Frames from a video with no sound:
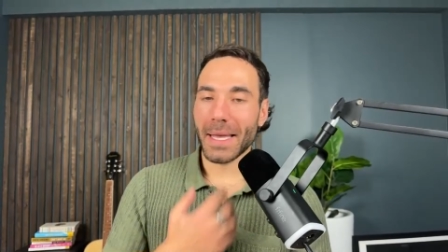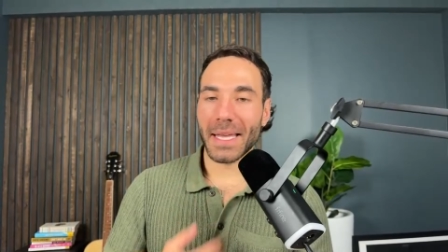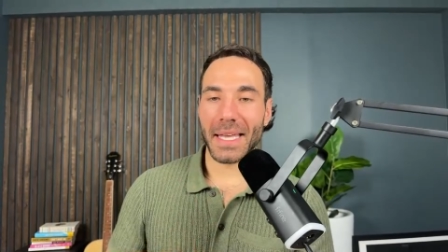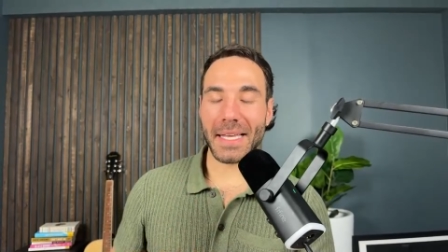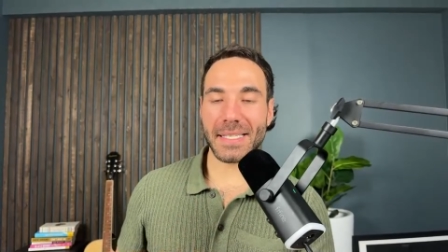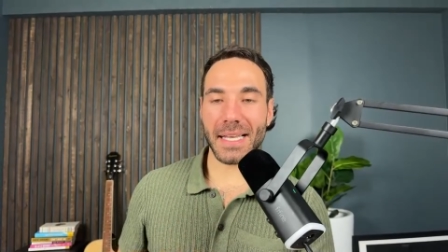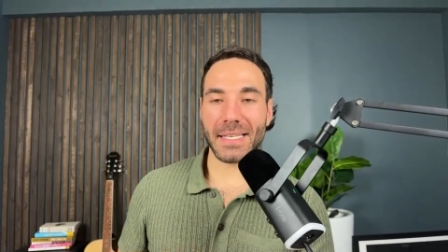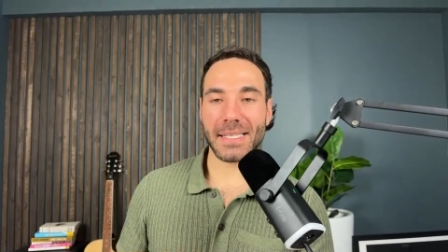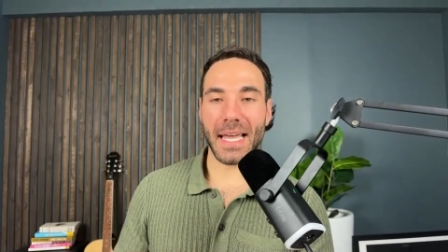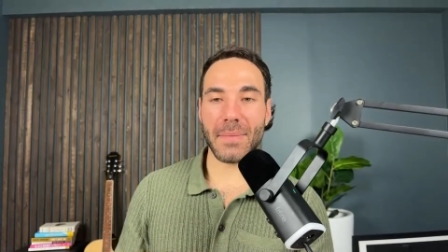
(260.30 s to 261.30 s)
He
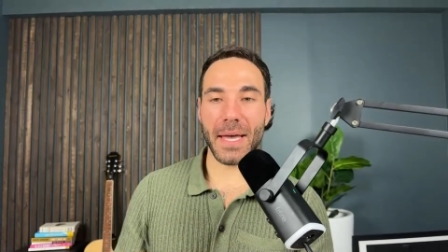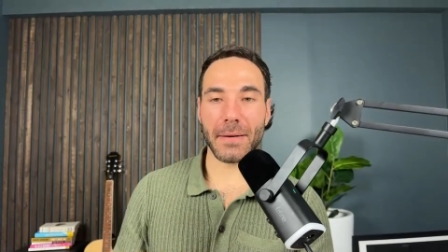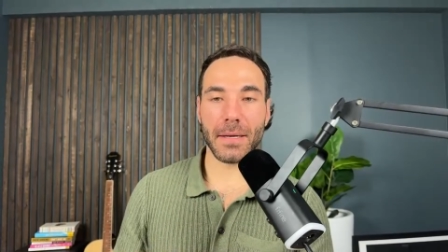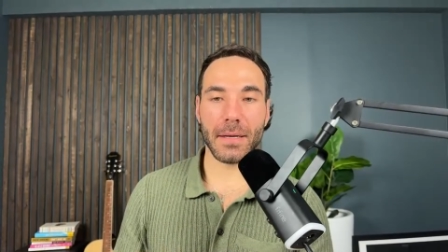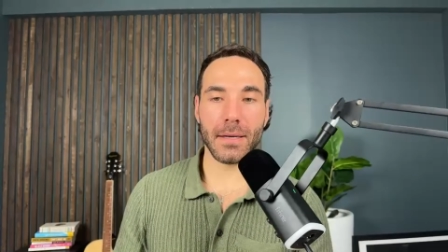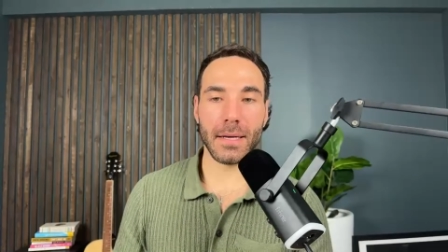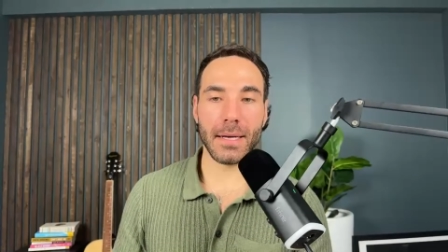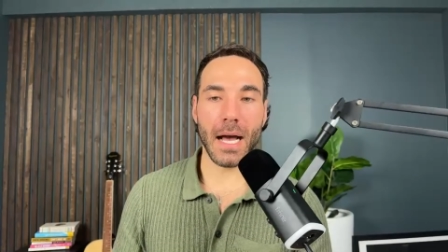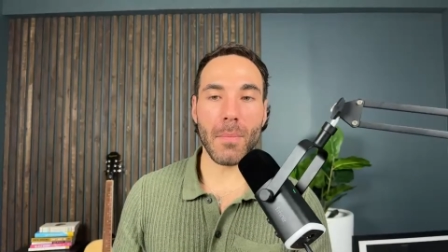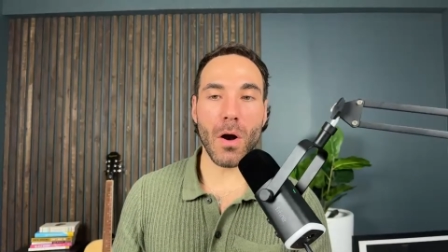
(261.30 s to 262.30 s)
says, "Hey man,
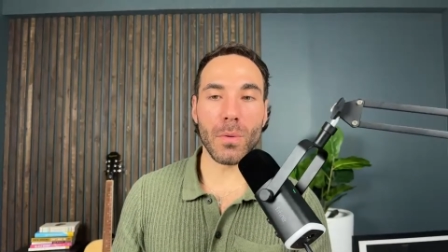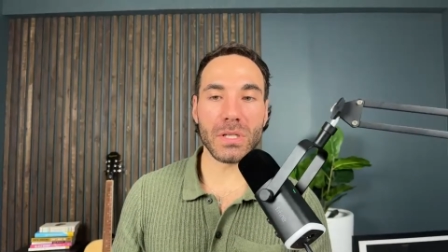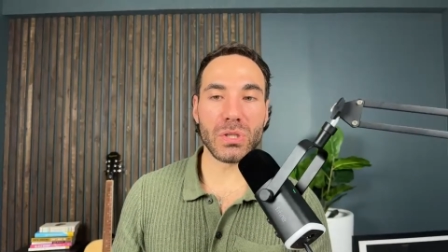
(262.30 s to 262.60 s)
I'm always